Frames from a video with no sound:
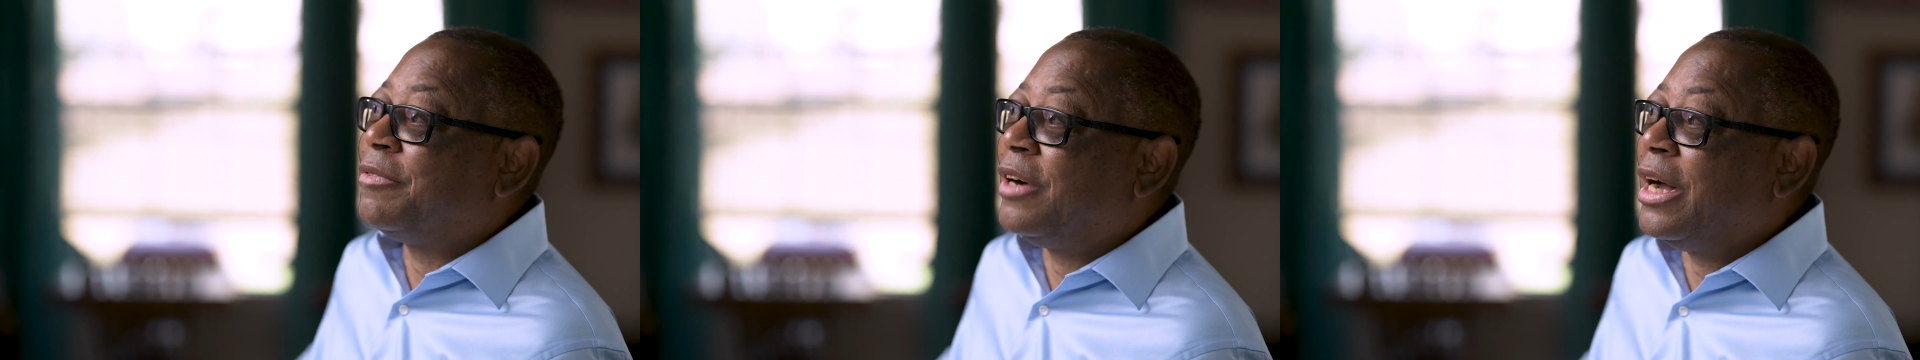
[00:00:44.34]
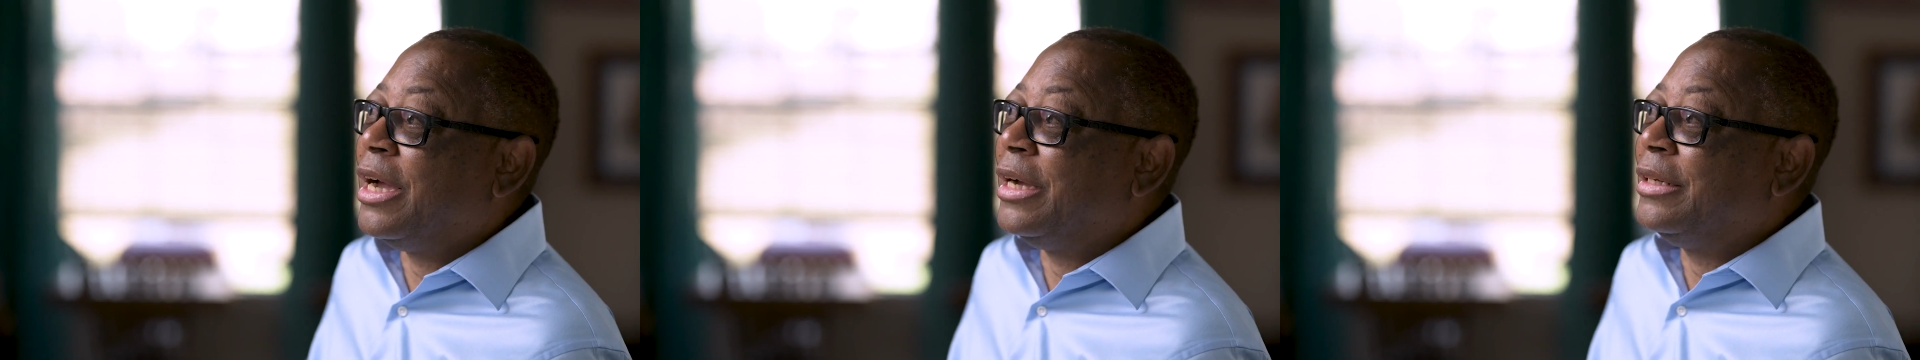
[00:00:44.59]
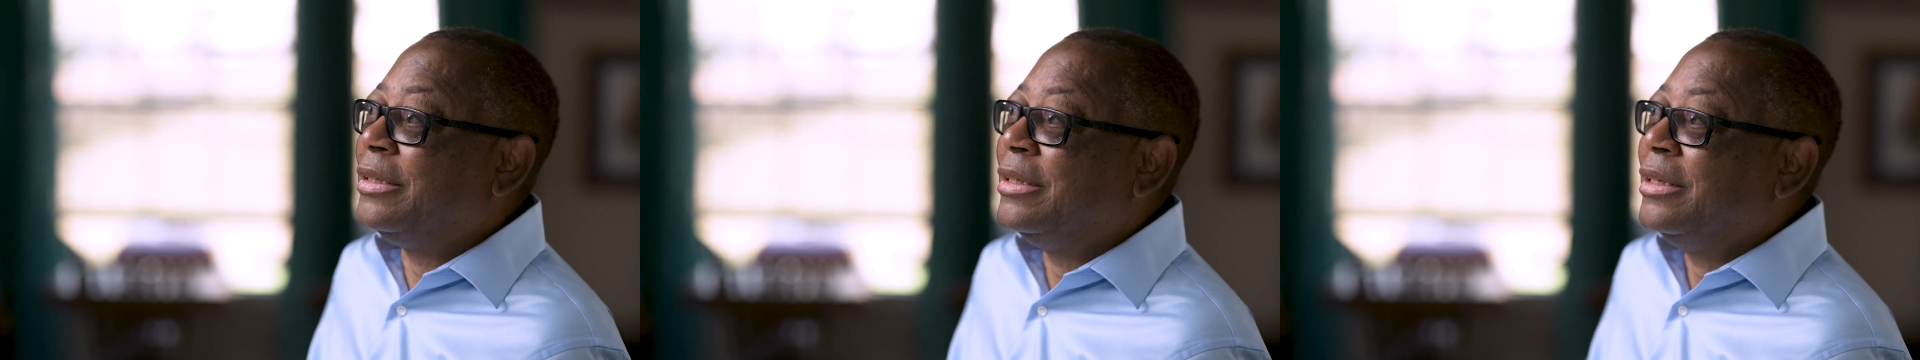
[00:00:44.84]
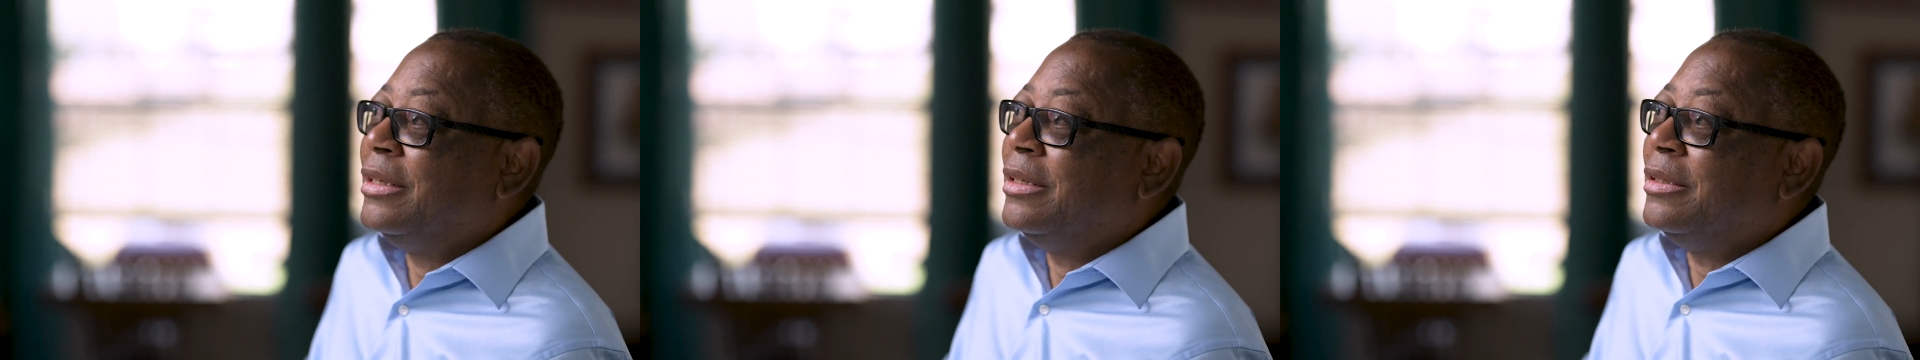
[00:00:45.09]
find
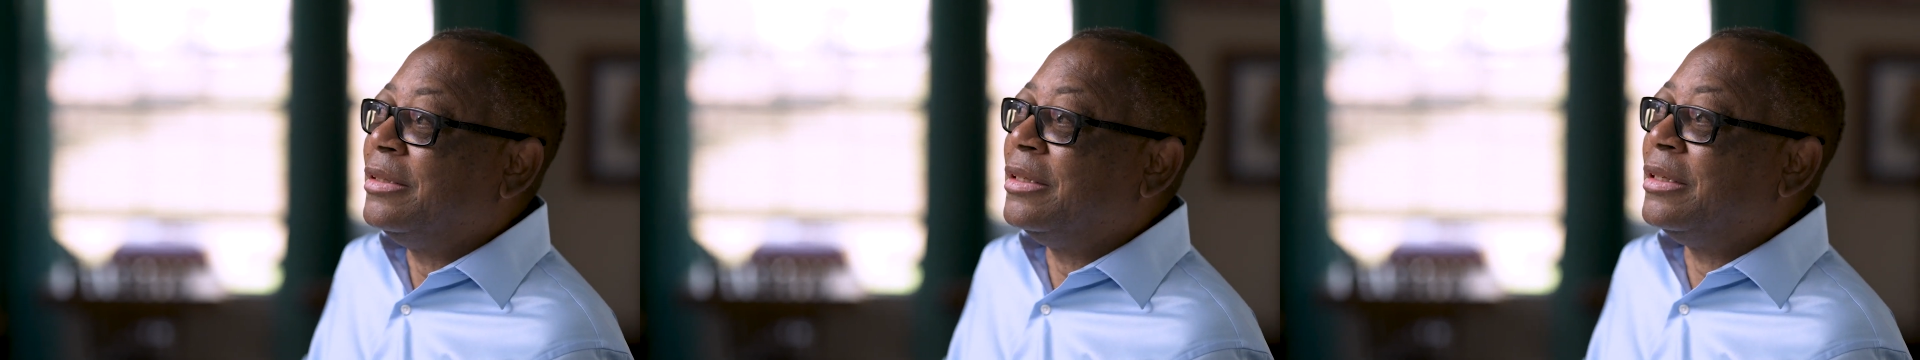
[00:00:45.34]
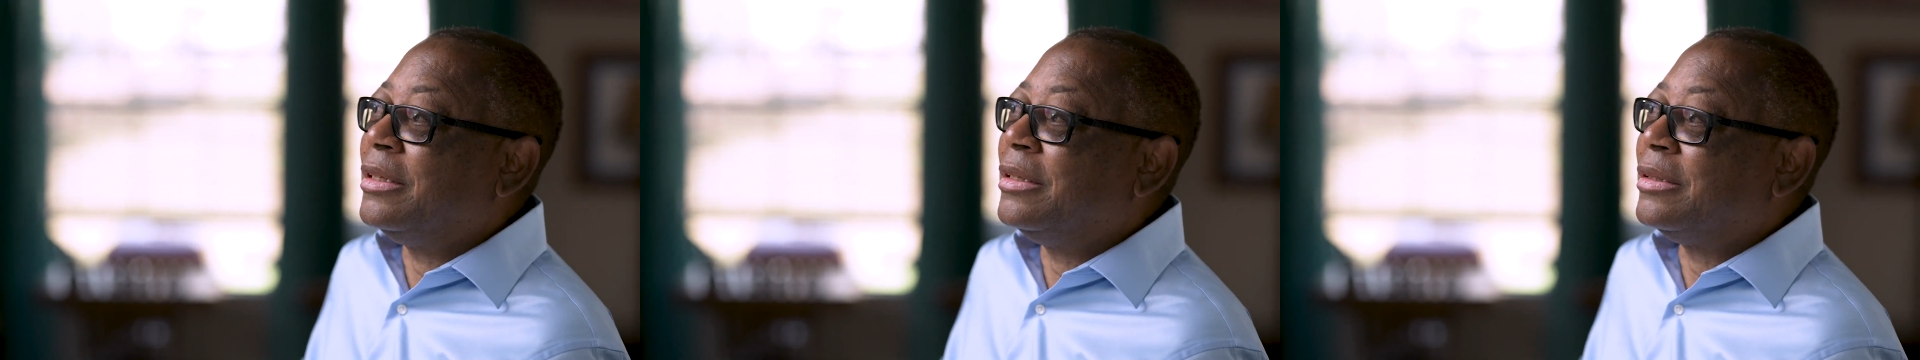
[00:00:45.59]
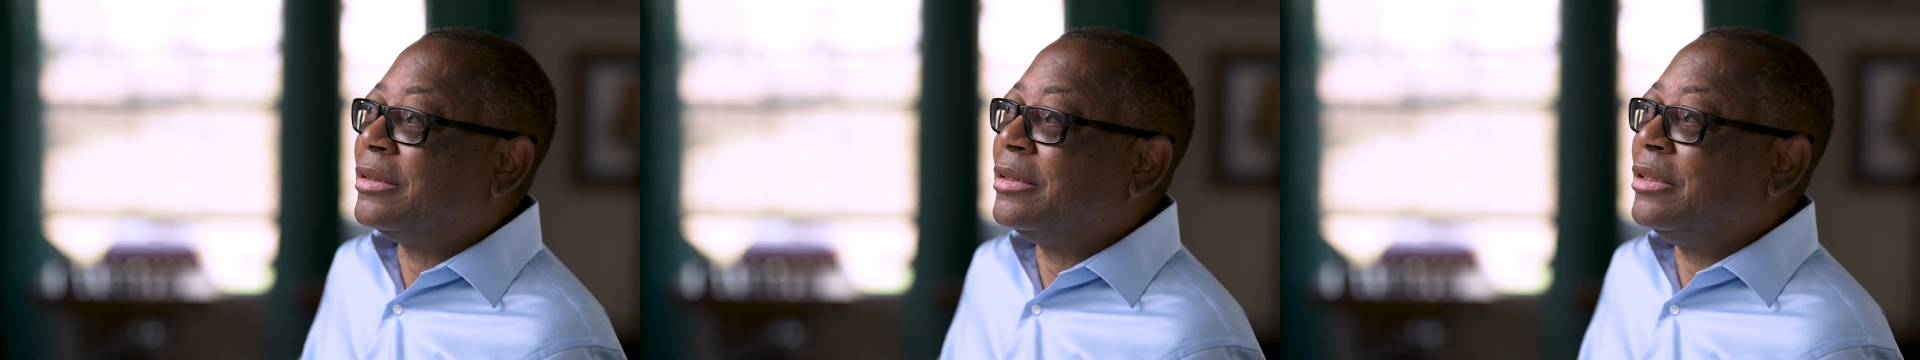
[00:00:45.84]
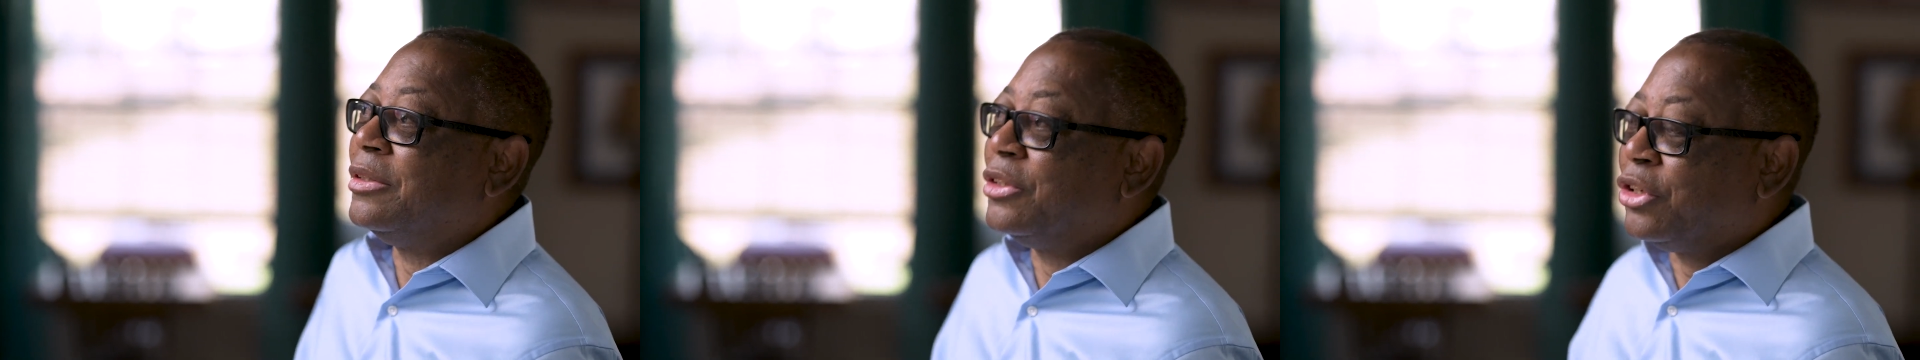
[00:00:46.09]
the
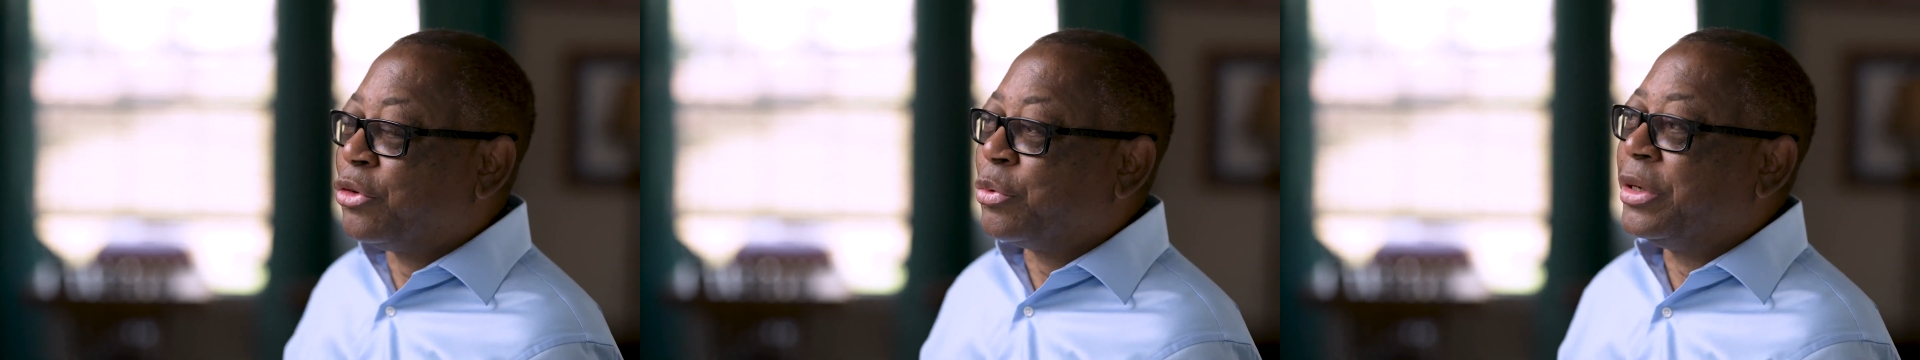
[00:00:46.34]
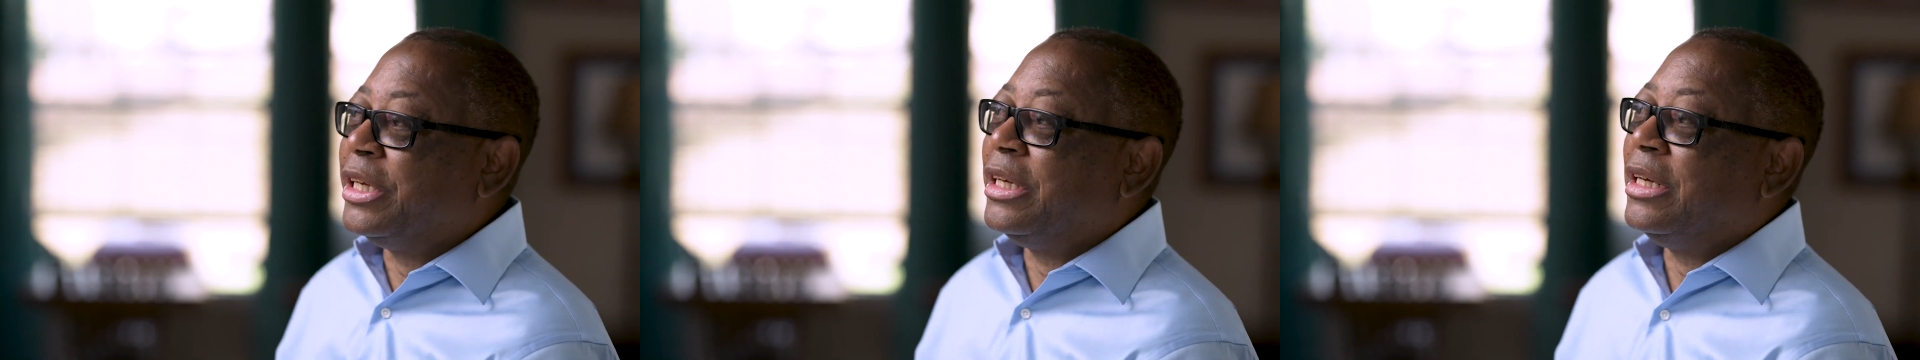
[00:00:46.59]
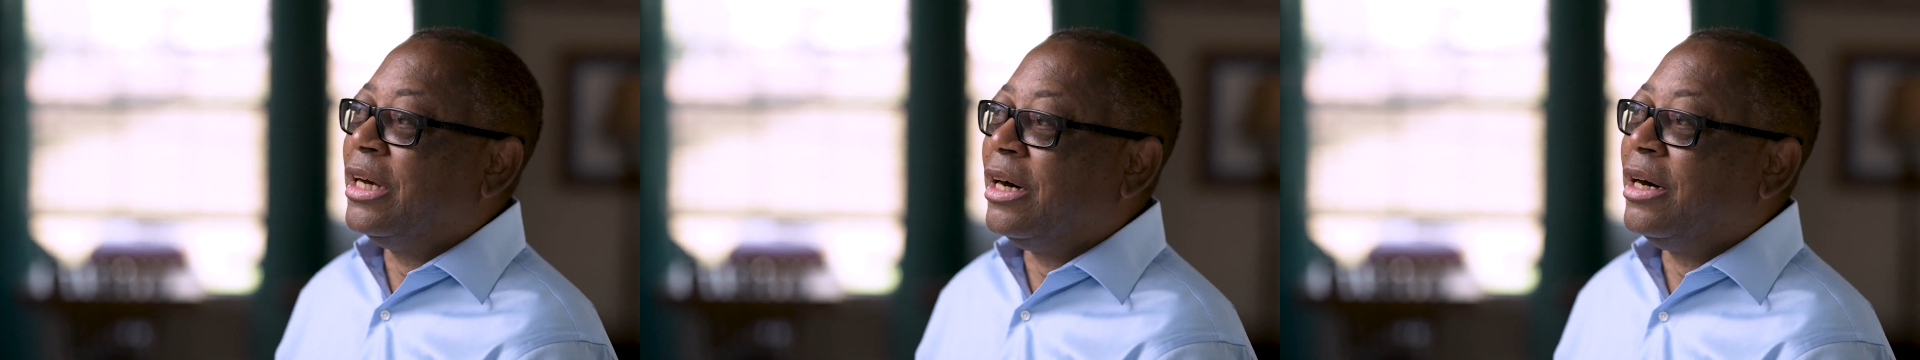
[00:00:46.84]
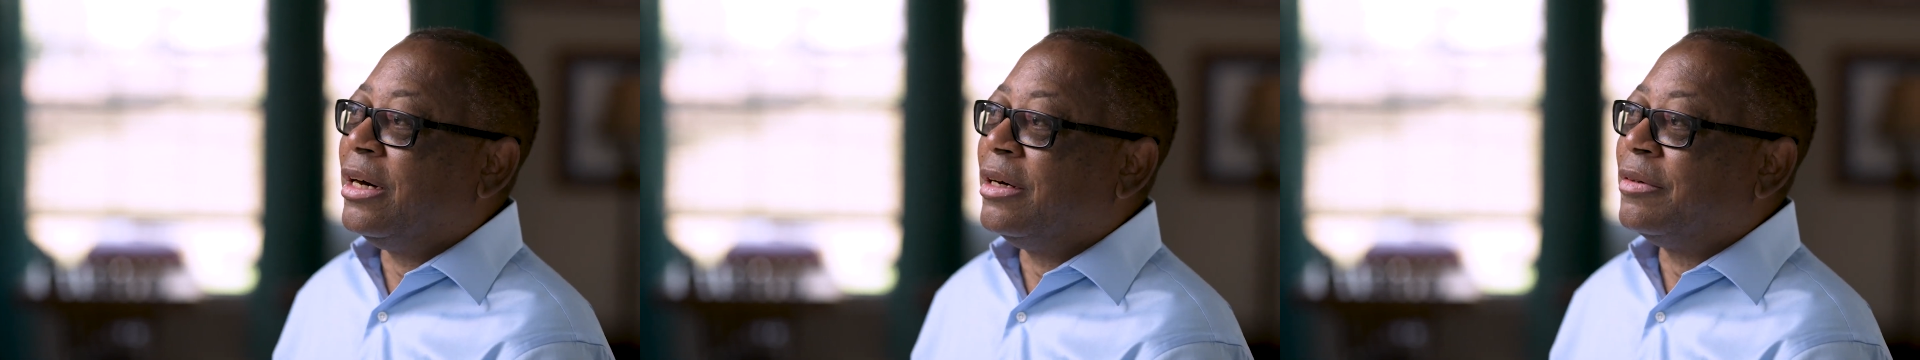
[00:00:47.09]
degree
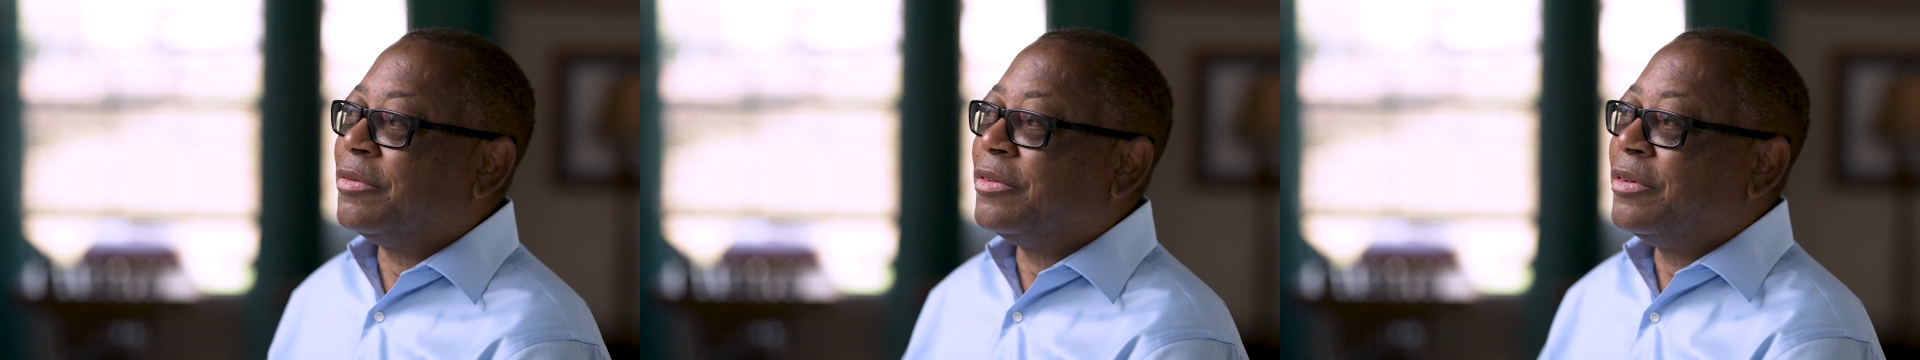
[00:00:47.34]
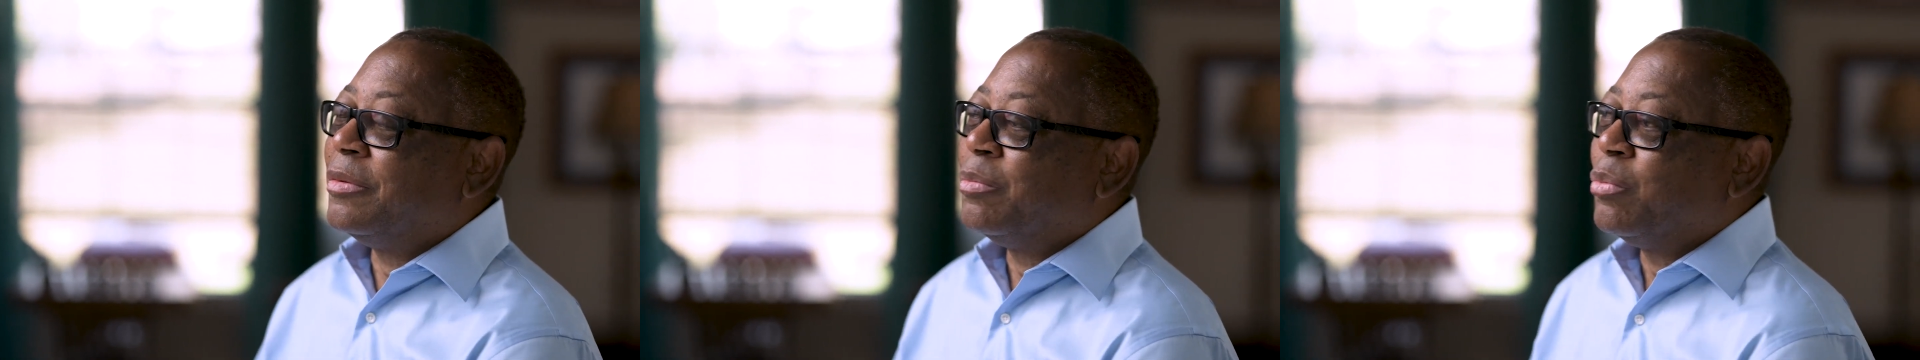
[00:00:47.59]
of